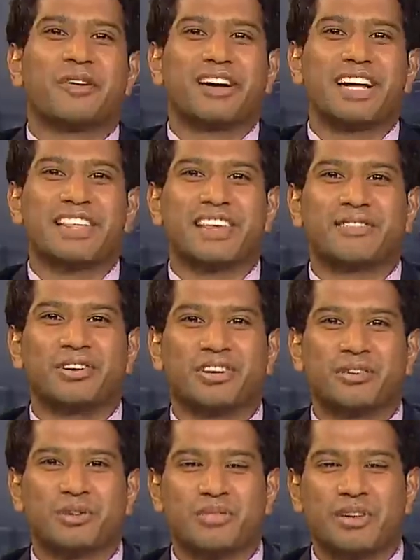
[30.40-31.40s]
let's have a look
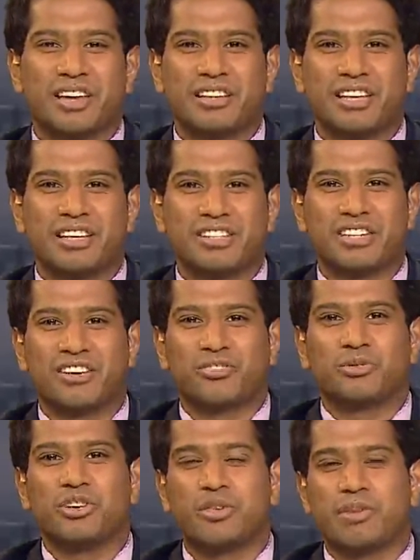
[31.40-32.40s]
at what's making the
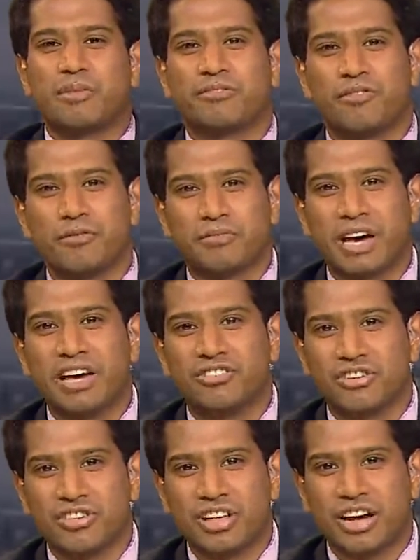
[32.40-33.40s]
international newspaper front
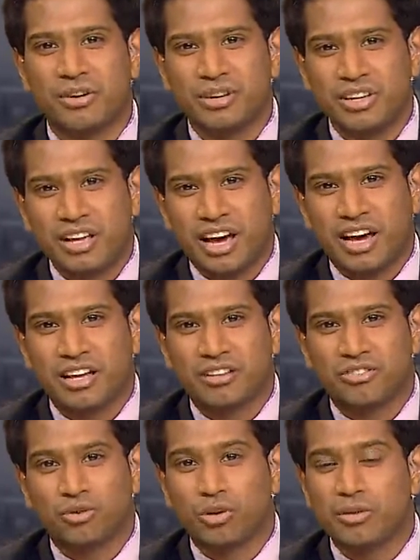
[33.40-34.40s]
pages now.
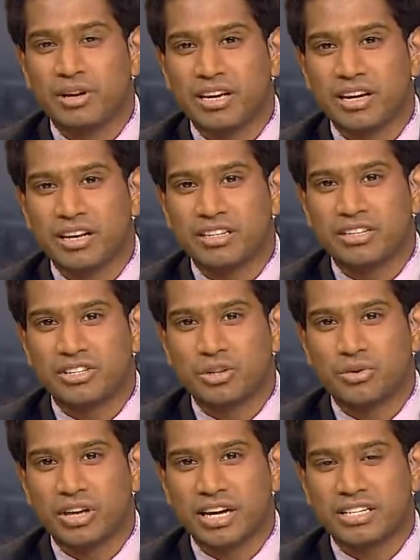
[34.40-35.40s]
Joining me to
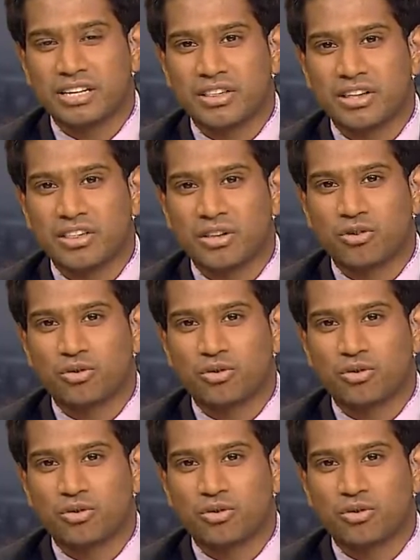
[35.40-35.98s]
do that is the social